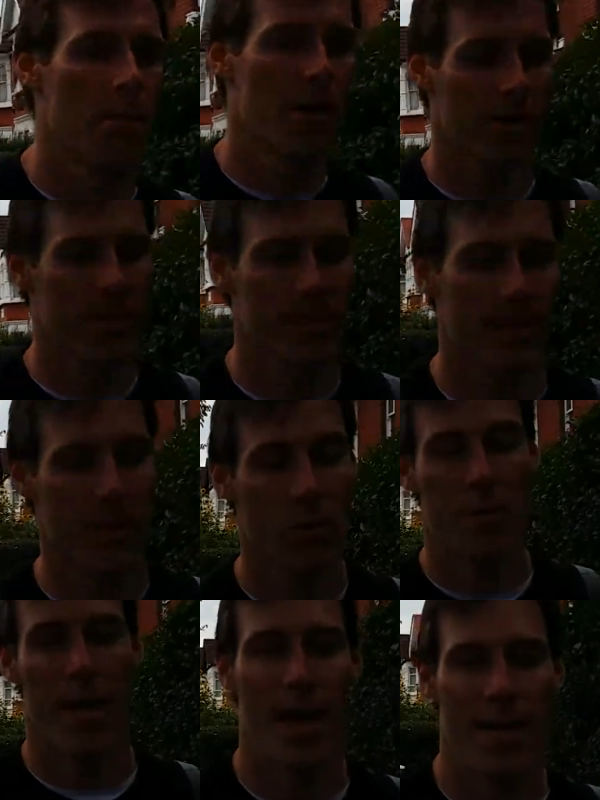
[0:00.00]
but it
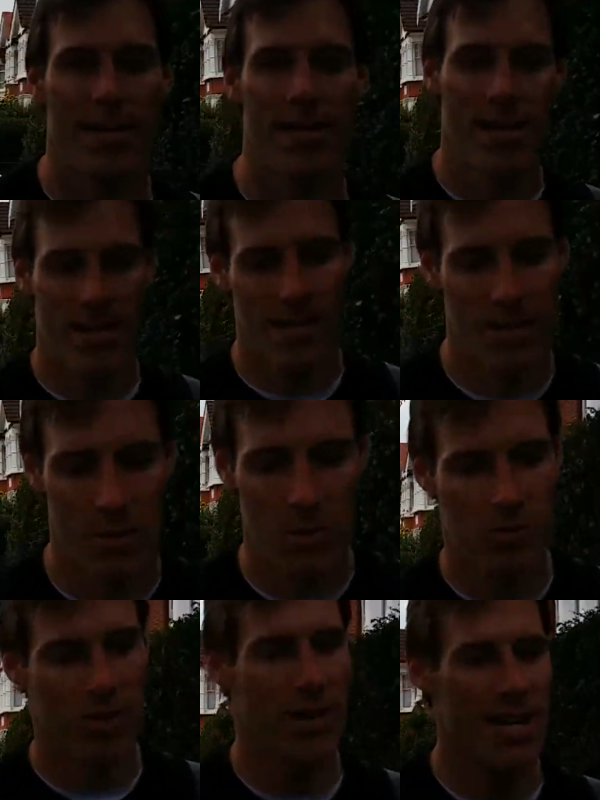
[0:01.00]
will be adding to
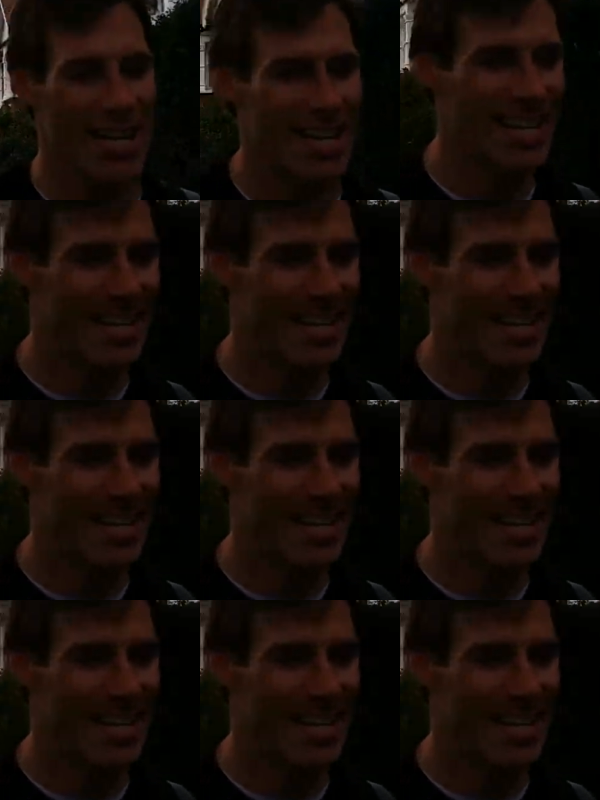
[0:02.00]
your diet.